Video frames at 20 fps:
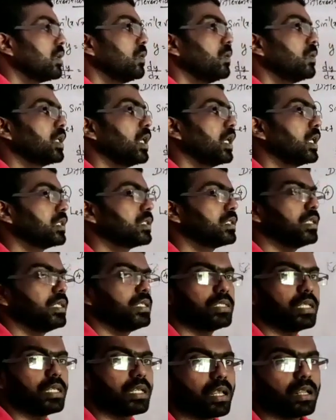root x
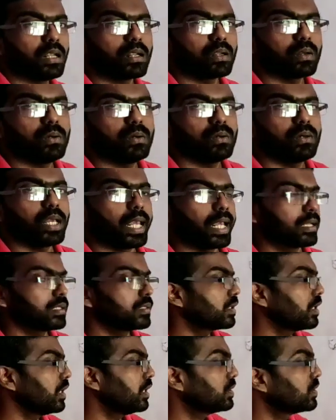is equal to
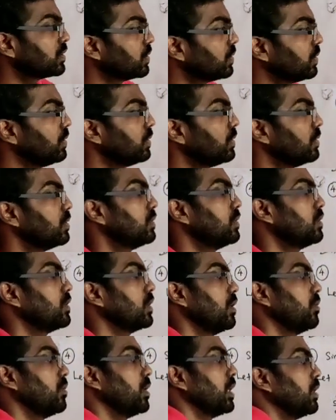x raised to
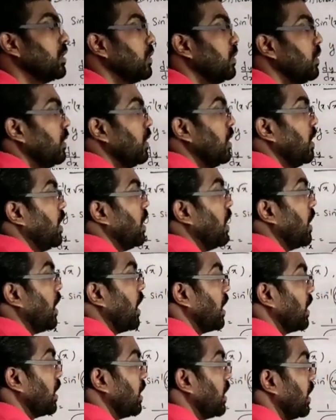3 by 2,
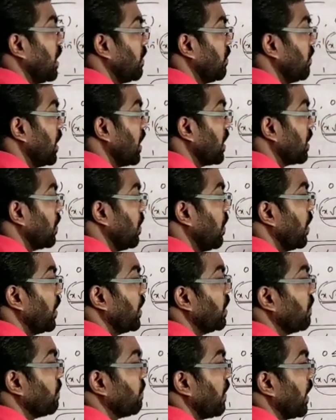and here we are
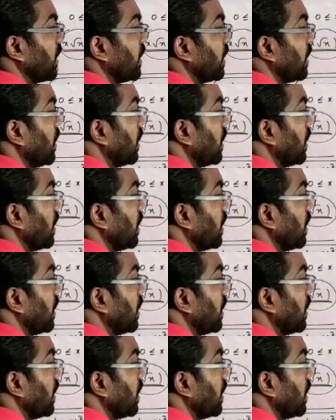going to find the